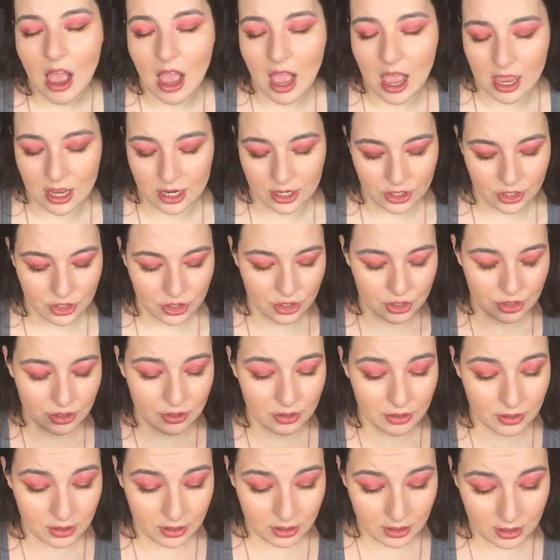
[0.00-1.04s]
and
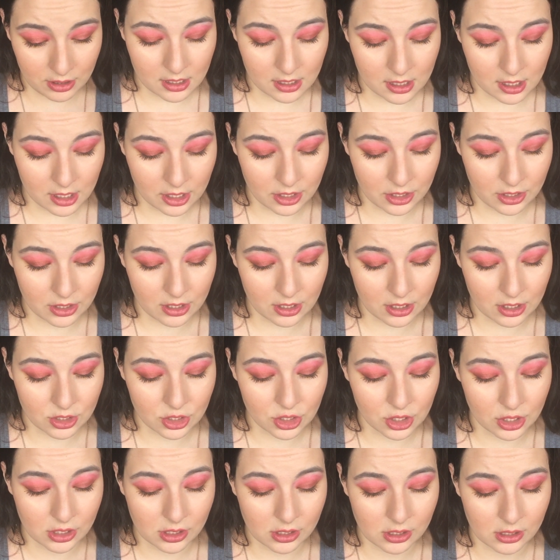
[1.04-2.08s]
they're
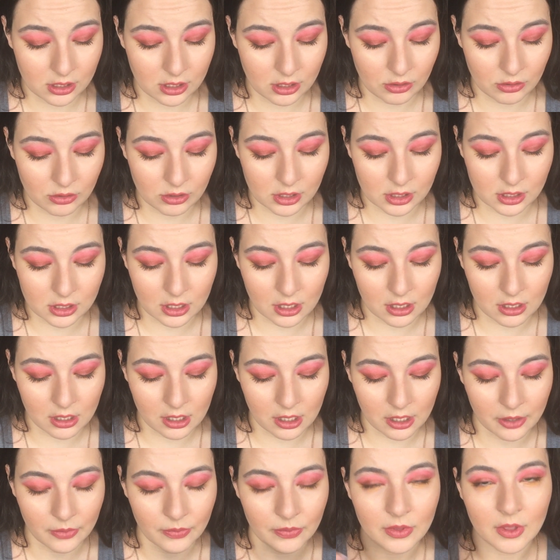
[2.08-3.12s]
just so
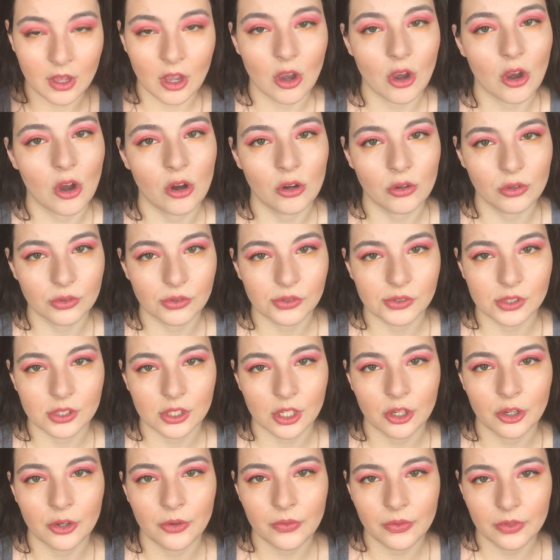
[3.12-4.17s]
stunning.
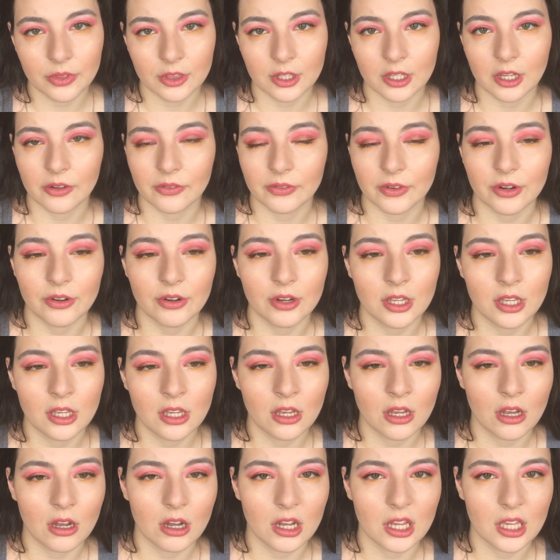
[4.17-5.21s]
Also, they are
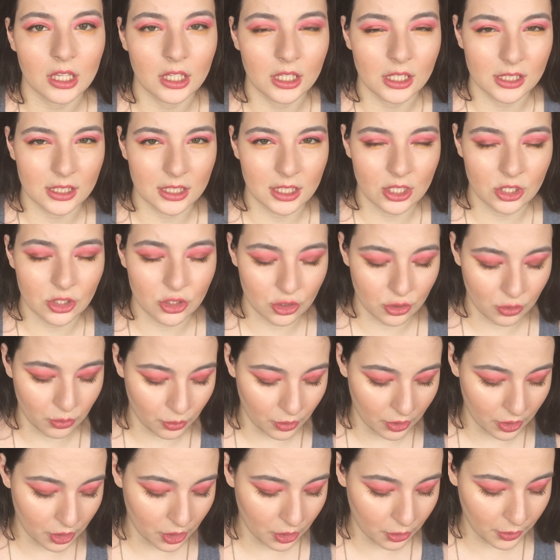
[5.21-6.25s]
very easy to
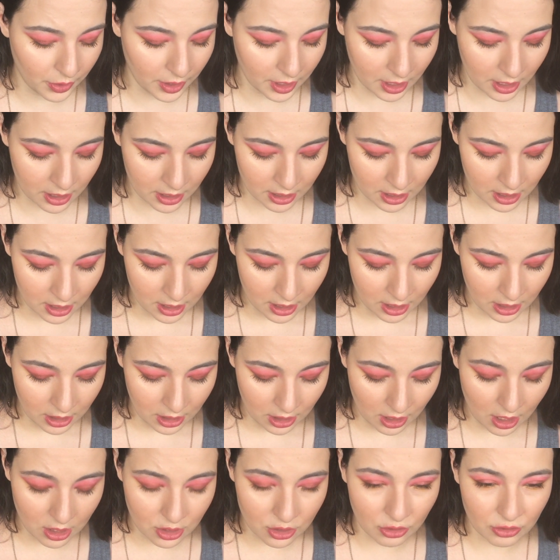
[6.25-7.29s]
work with.
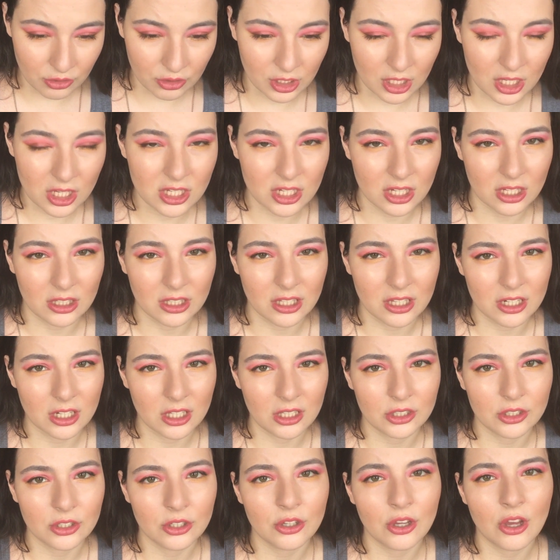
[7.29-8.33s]
You don't need a glitter
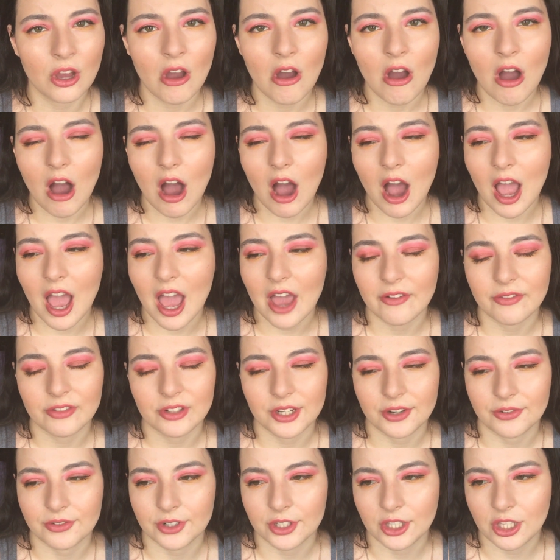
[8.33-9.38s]
glue. I have
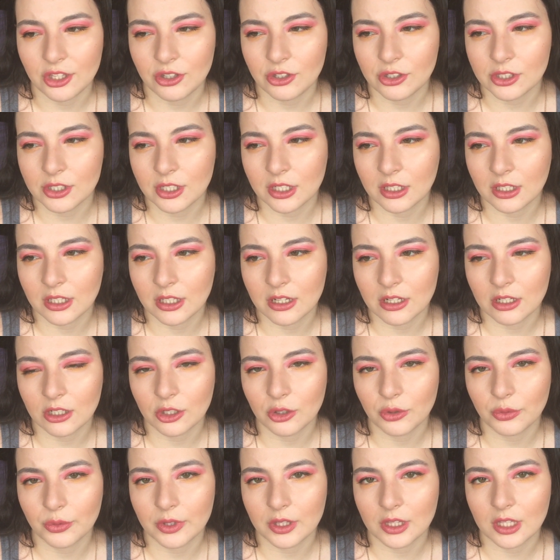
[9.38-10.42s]
never used a glitter
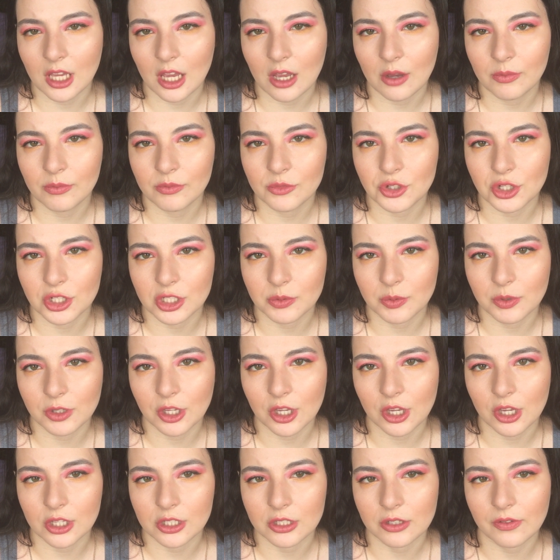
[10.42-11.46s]
glue with them just
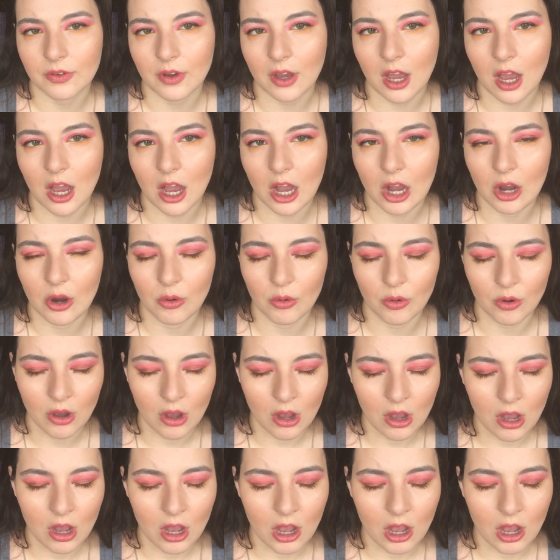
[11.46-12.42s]
because of how